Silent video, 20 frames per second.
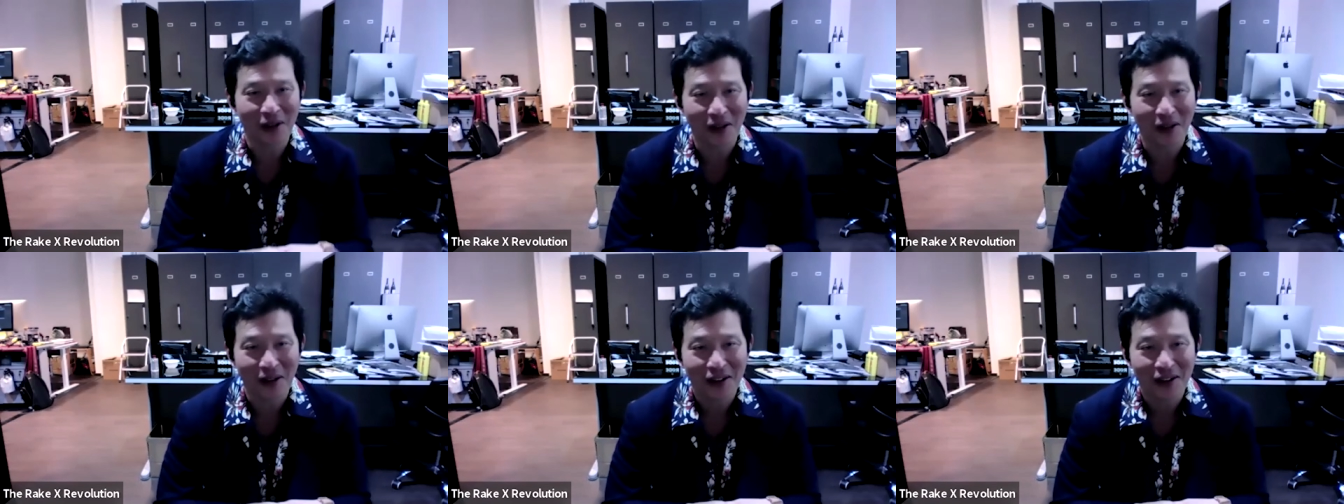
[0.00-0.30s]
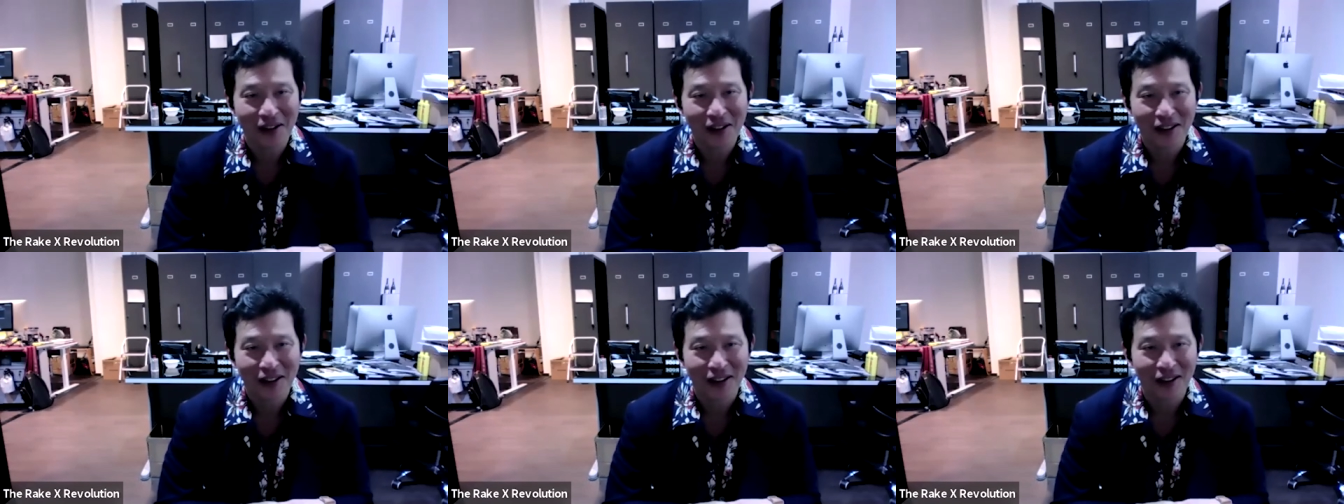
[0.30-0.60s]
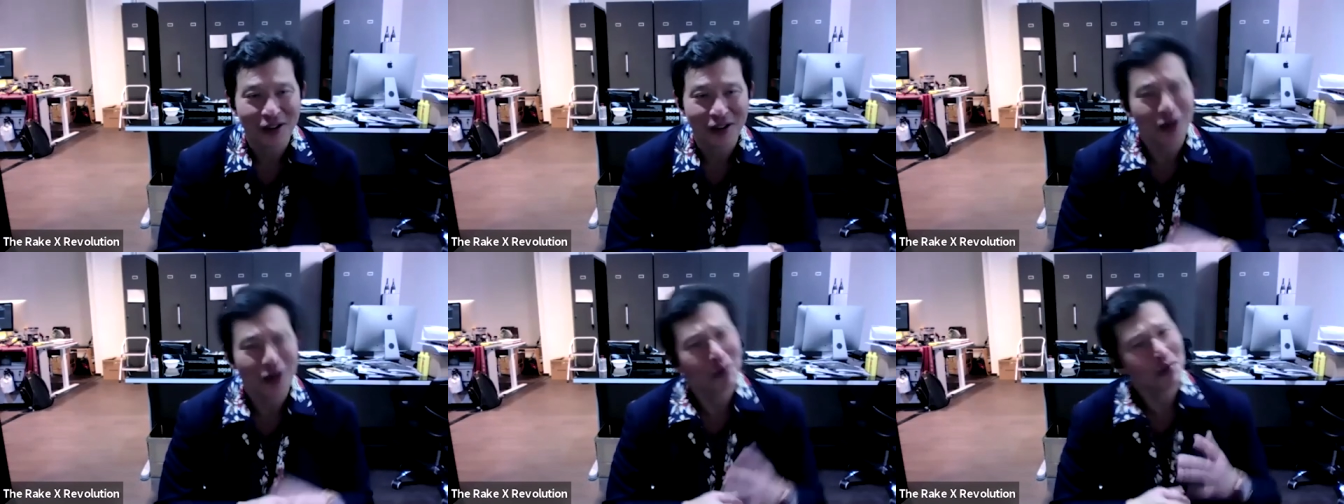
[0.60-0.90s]
Uh,
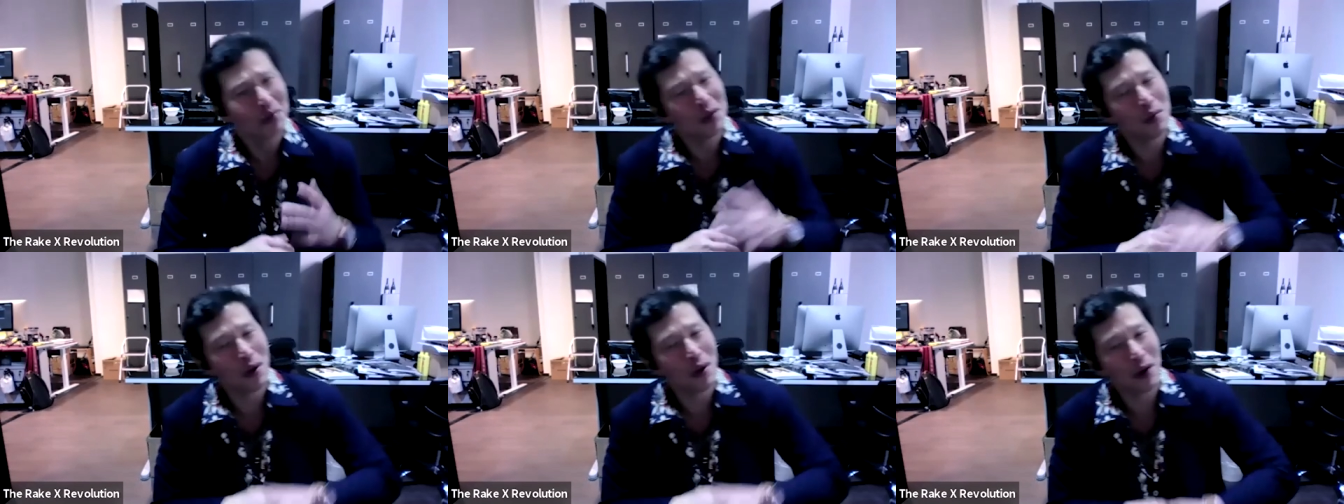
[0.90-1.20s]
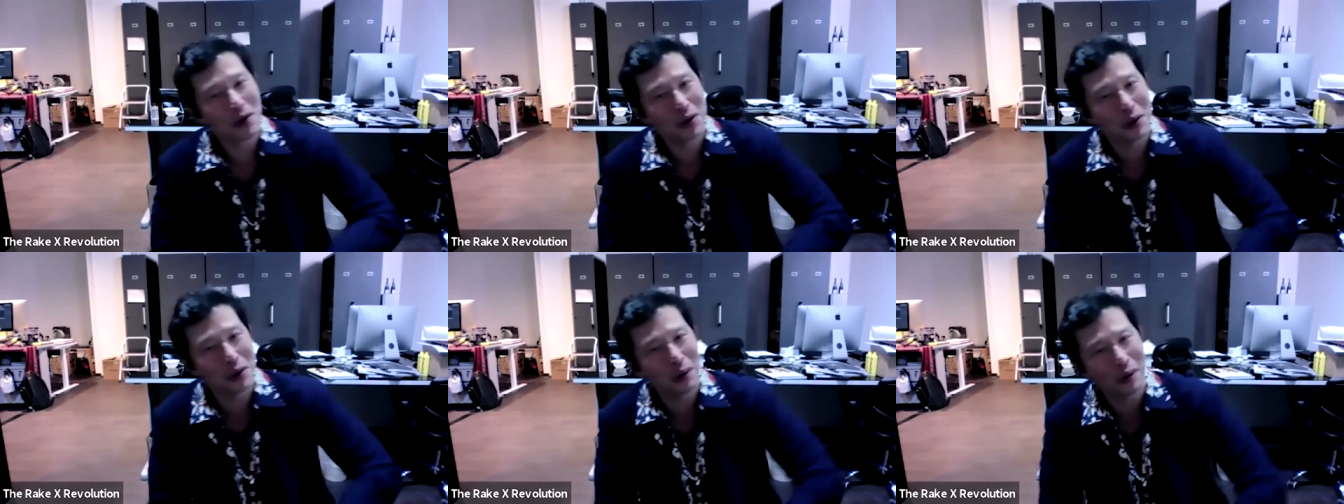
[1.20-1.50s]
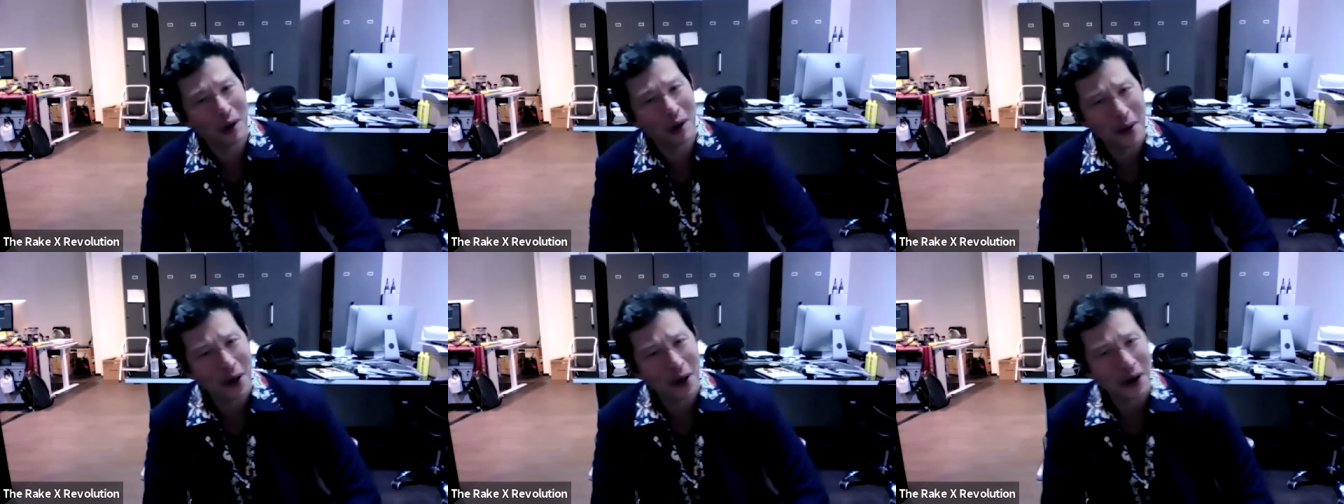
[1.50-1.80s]
do you do you wear
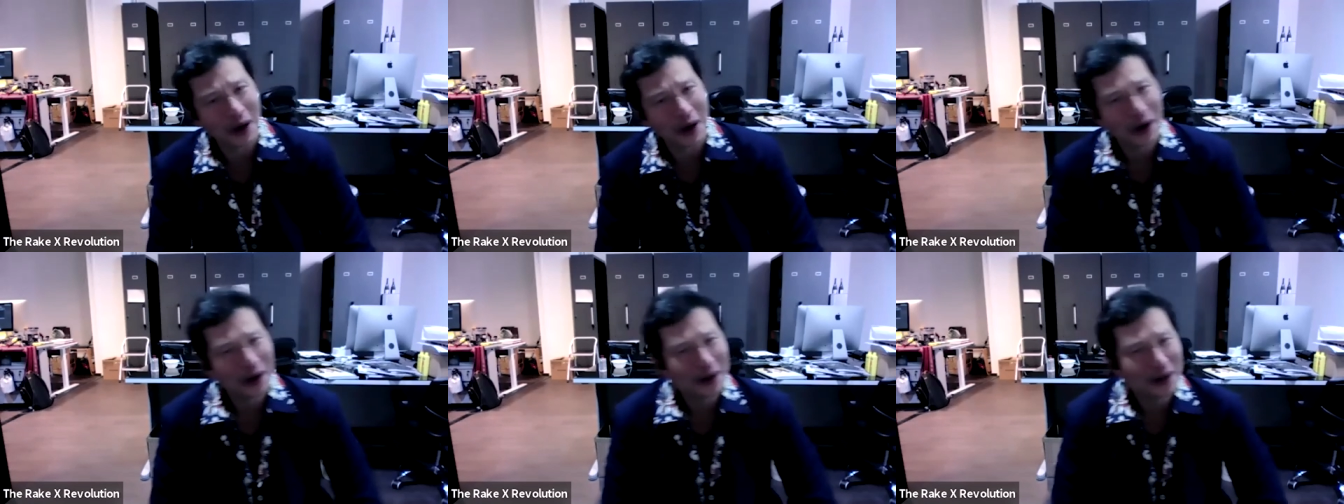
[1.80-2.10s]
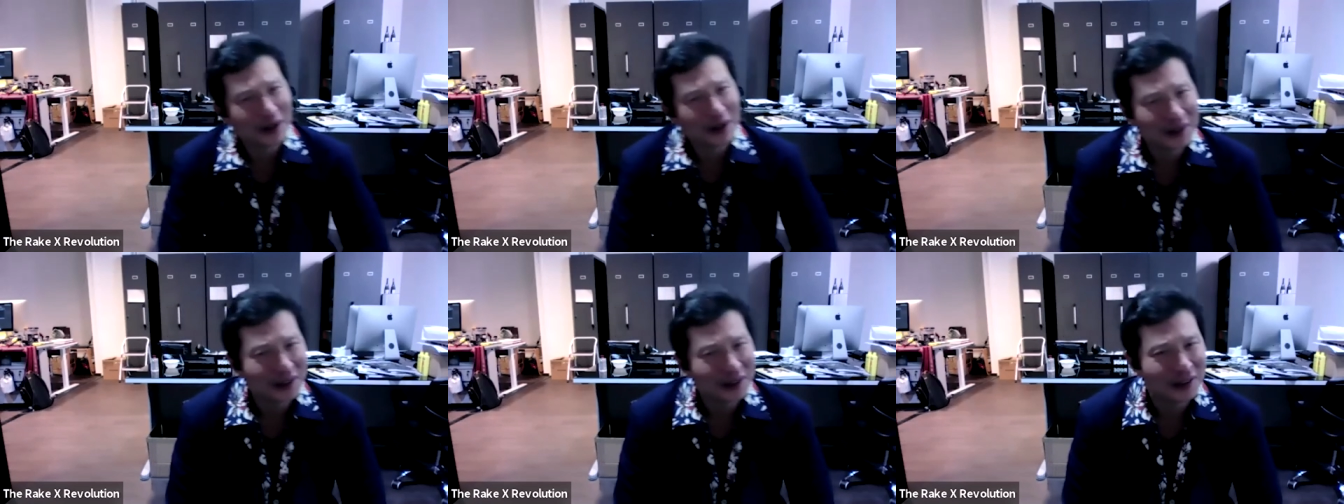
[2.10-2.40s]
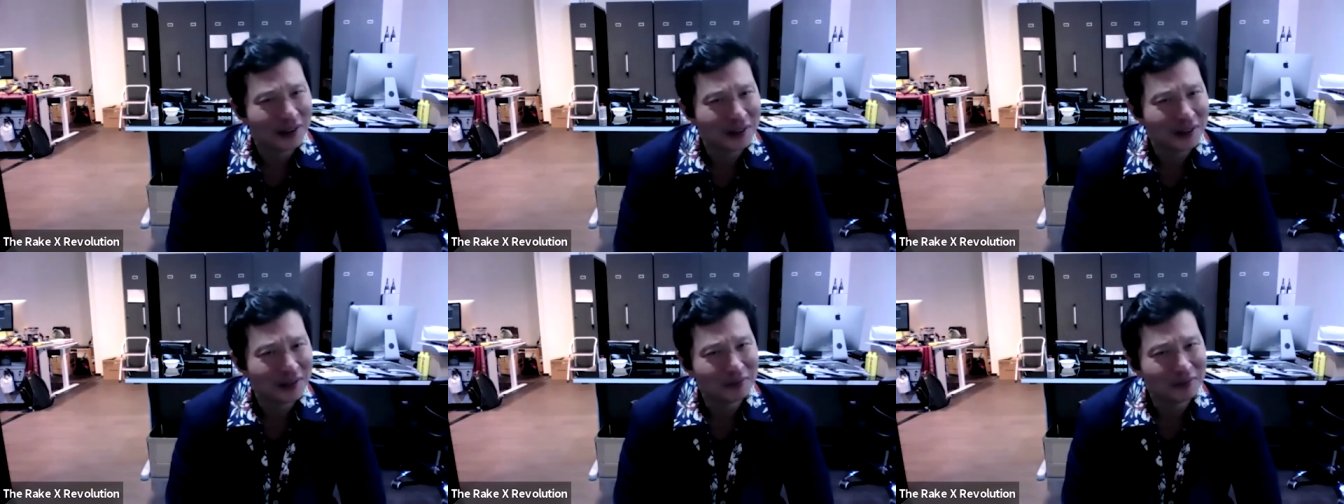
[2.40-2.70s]
jewelry, Mark?
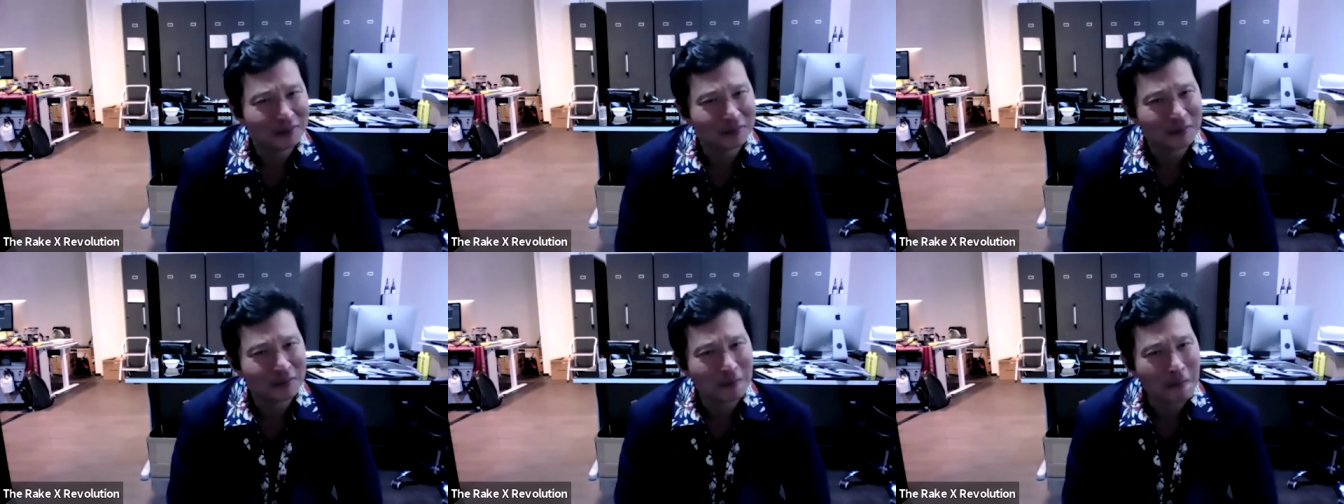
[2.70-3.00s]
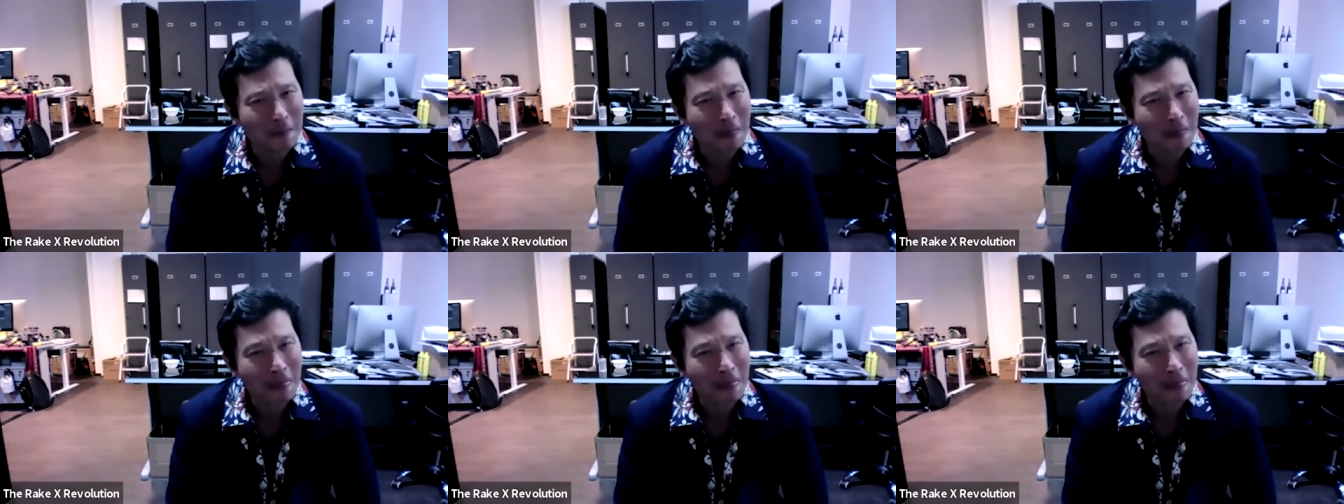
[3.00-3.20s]
I